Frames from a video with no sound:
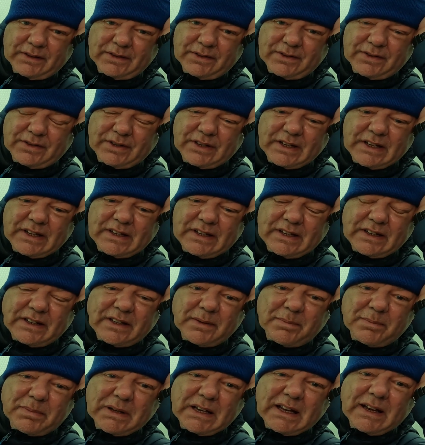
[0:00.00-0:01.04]
So yeah, like
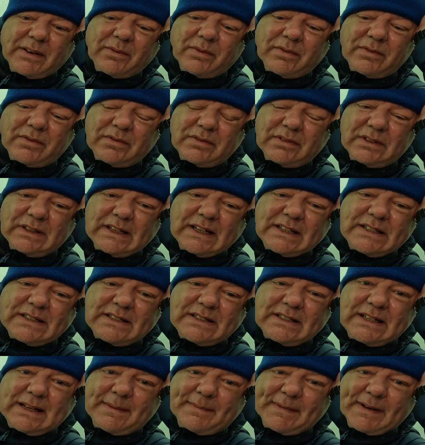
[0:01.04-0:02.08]
the plan last
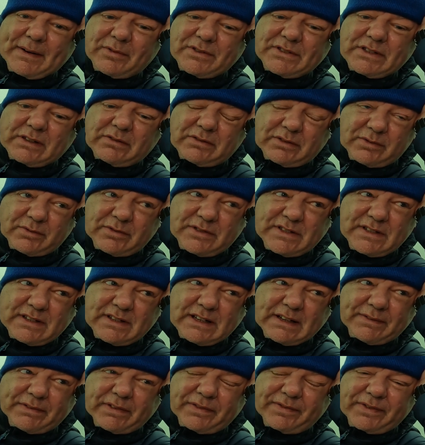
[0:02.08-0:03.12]
time I was out was to
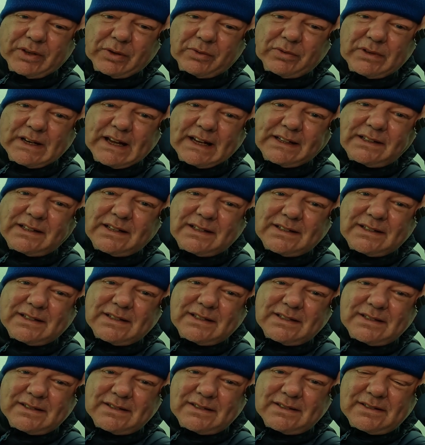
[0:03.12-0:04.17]
have a few
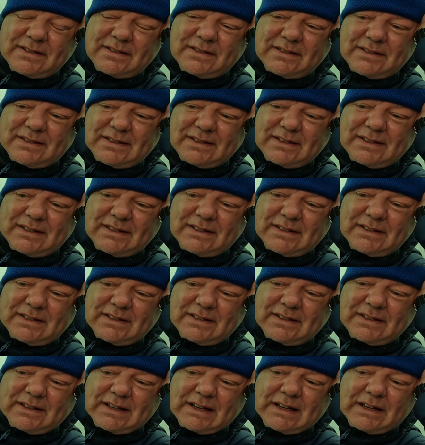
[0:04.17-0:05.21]
nights
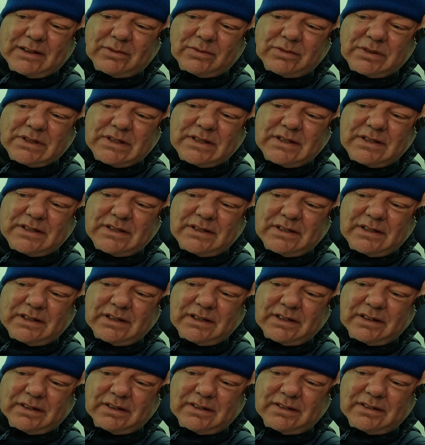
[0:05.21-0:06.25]
out,
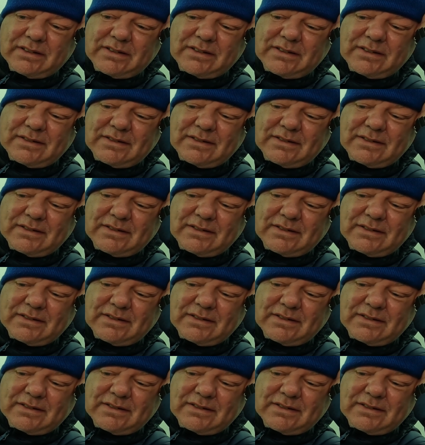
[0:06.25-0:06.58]
and